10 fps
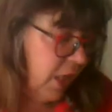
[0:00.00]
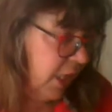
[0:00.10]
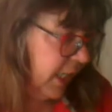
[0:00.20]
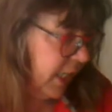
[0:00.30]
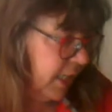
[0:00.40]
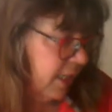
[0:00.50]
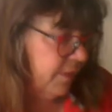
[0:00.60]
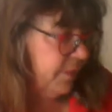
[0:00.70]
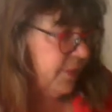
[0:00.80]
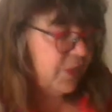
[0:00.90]
Yeah.
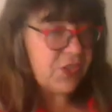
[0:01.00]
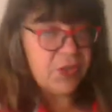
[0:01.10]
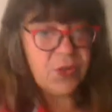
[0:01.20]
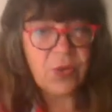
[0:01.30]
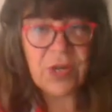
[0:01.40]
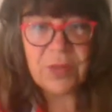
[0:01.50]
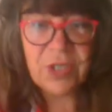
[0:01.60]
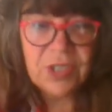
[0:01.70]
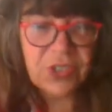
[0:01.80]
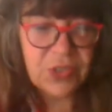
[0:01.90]
So what I'm going
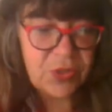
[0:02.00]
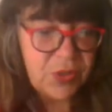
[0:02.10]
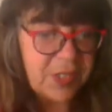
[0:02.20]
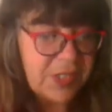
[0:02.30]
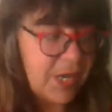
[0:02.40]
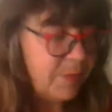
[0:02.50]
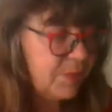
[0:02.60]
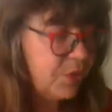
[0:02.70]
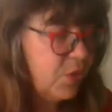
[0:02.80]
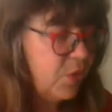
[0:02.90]
to do is
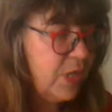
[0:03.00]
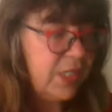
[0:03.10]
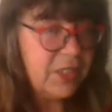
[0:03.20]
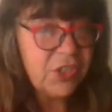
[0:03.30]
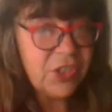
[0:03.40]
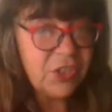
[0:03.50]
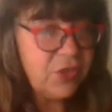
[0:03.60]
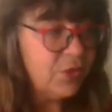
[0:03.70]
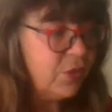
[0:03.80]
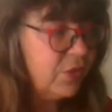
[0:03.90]
I'm going
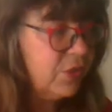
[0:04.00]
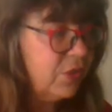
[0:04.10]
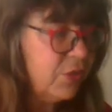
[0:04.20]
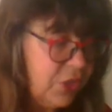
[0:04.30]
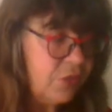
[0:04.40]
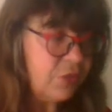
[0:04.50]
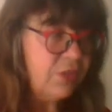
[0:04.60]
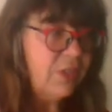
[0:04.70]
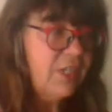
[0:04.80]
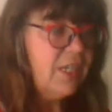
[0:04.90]
to
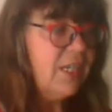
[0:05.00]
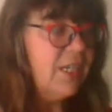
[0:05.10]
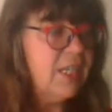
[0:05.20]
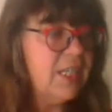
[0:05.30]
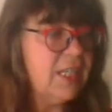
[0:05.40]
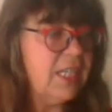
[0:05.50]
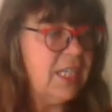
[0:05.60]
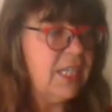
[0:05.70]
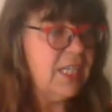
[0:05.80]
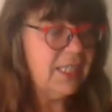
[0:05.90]
tune
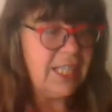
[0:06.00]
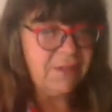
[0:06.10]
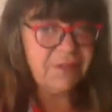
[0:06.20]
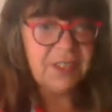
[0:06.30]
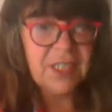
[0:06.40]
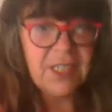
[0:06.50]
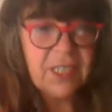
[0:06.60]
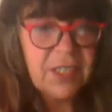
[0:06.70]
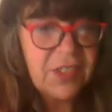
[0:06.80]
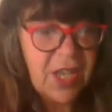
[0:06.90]
the left
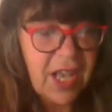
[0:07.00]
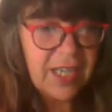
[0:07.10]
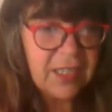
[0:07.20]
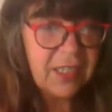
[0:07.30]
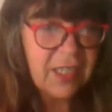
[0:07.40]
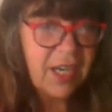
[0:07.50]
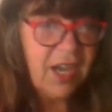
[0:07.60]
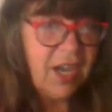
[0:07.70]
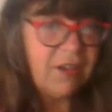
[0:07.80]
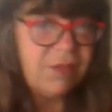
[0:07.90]
side
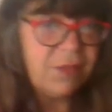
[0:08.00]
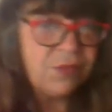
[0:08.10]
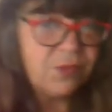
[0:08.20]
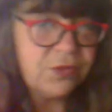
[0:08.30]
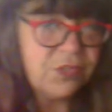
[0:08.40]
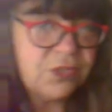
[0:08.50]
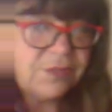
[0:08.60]
of the root.